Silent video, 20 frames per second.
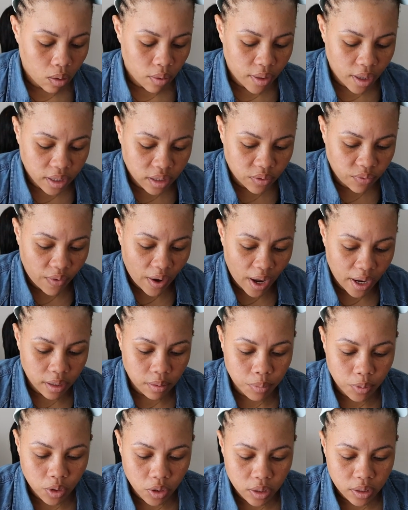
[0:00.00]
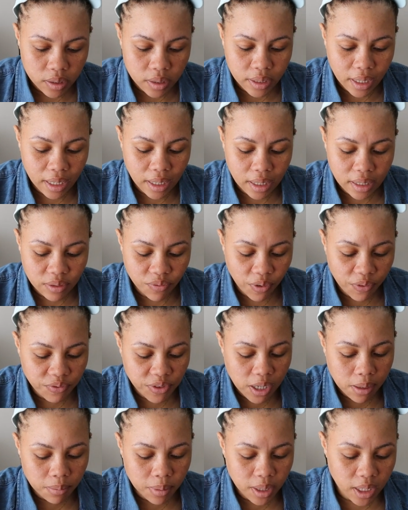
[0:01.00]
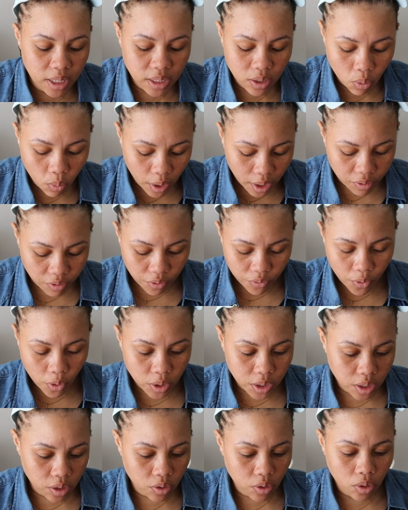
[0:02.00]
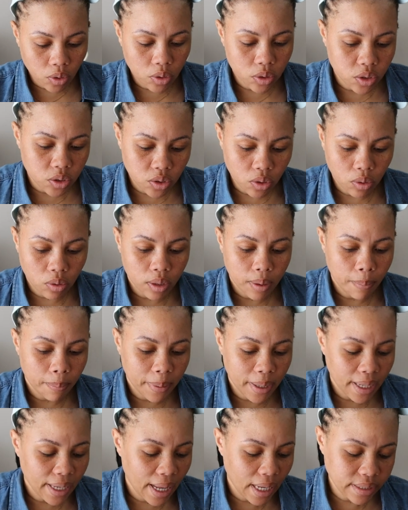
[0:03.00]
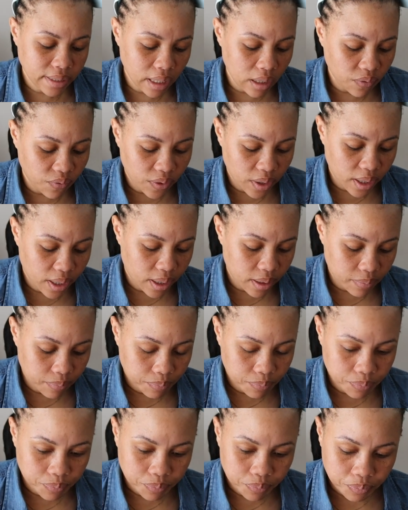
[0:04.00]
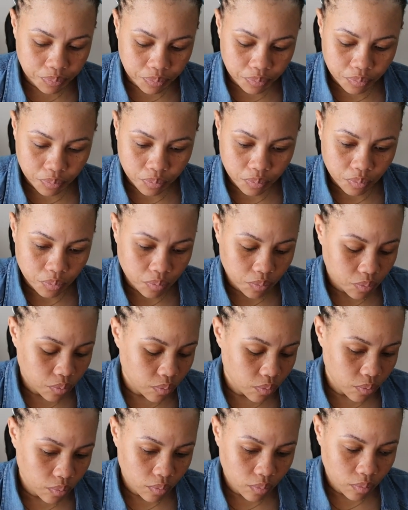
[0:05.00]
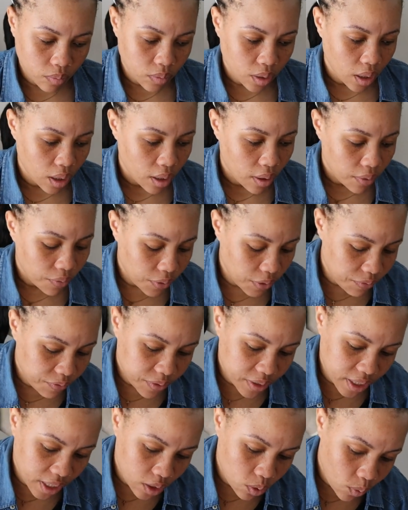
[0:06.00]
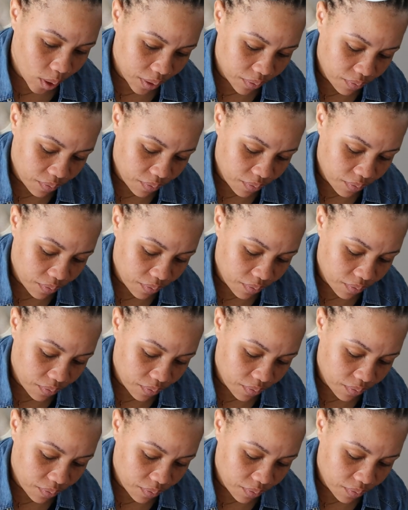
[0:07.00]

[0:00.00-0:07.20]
that's fine because like, it's 15 minutes away, Rivonia Road. So let me ask him. 15:15.